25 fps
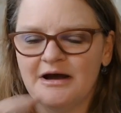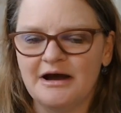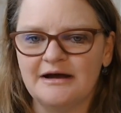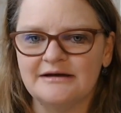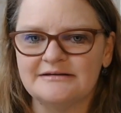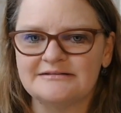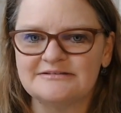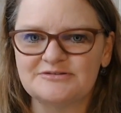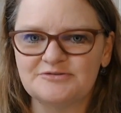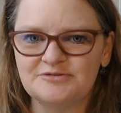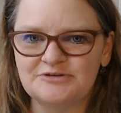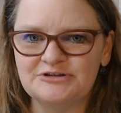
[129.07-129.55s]

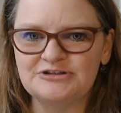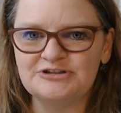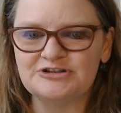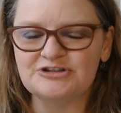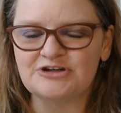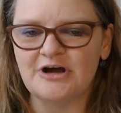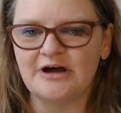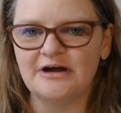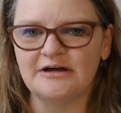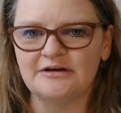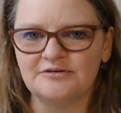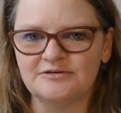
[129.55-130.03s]

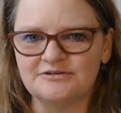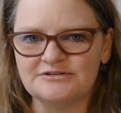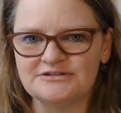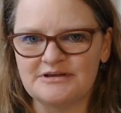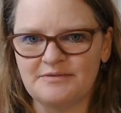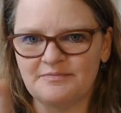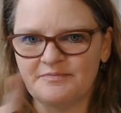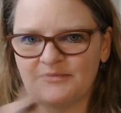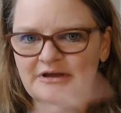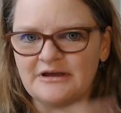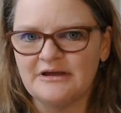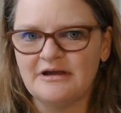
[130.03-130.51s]
screenshot or
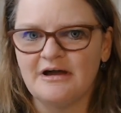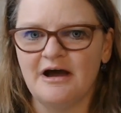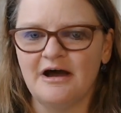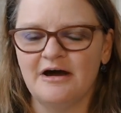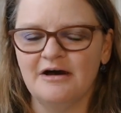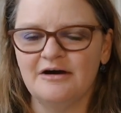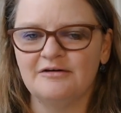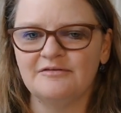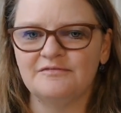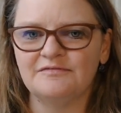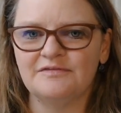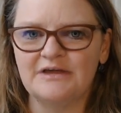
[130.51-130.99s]
something
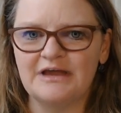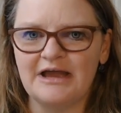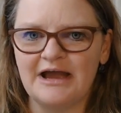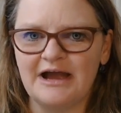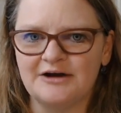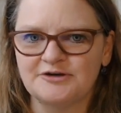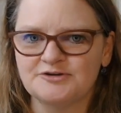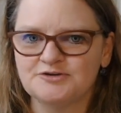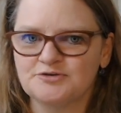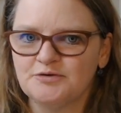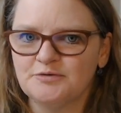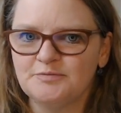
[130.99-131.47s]
of the
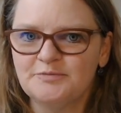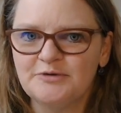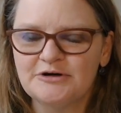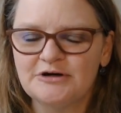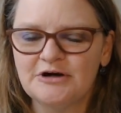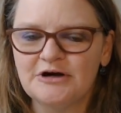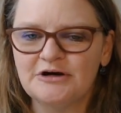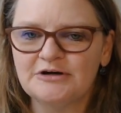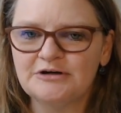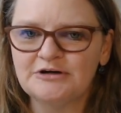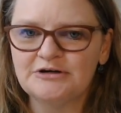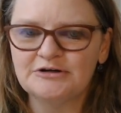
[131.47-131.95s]
actual book
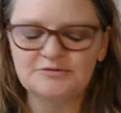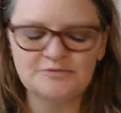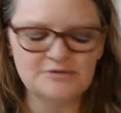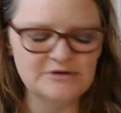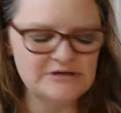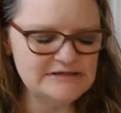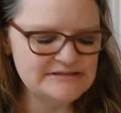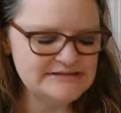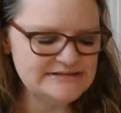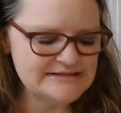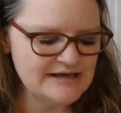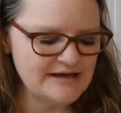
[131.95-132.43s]
on
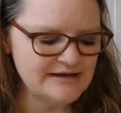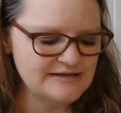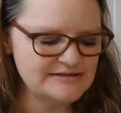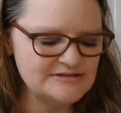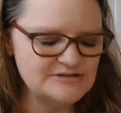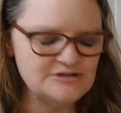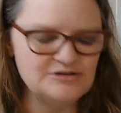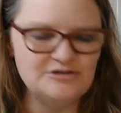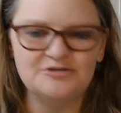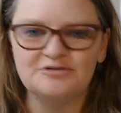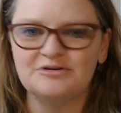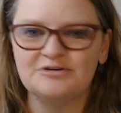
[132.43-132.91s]
Goodreads uh, so
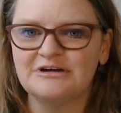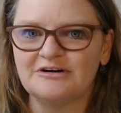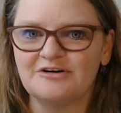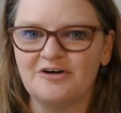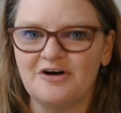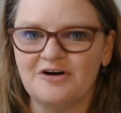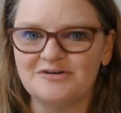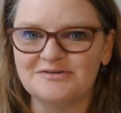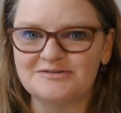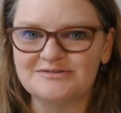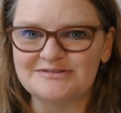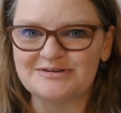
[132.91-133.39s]
you can
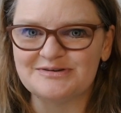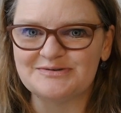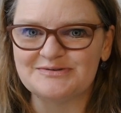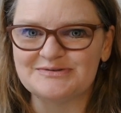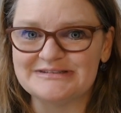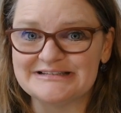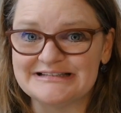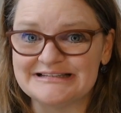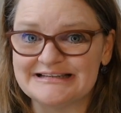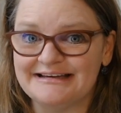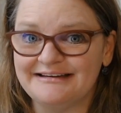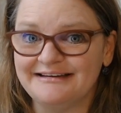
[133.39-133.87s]
also
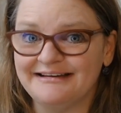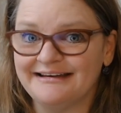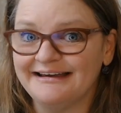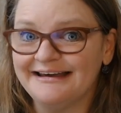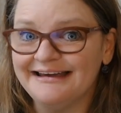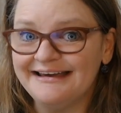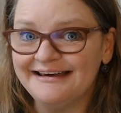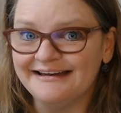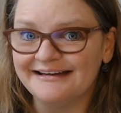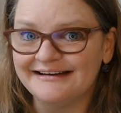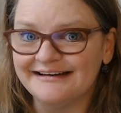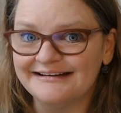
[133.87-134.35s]
see
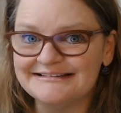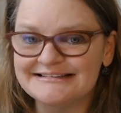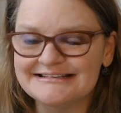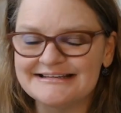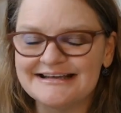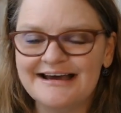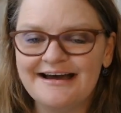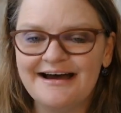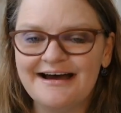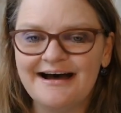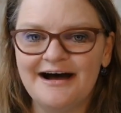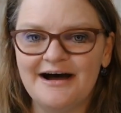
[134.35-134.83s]
it
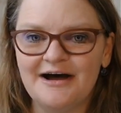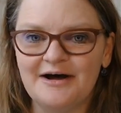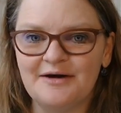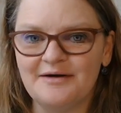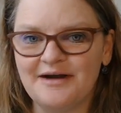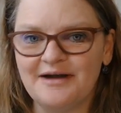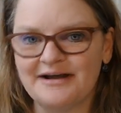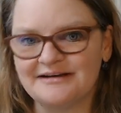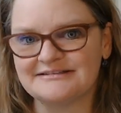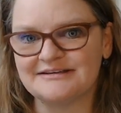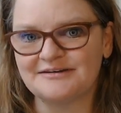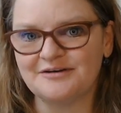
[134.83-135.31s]
uh,
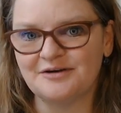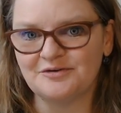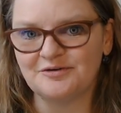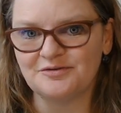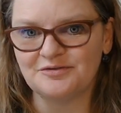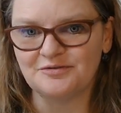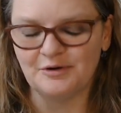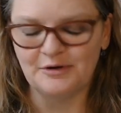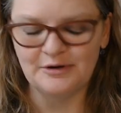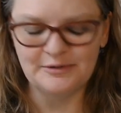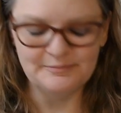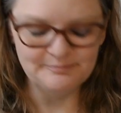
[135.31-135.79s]
as I go
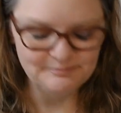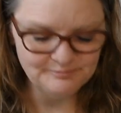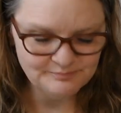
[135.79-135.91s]
through it.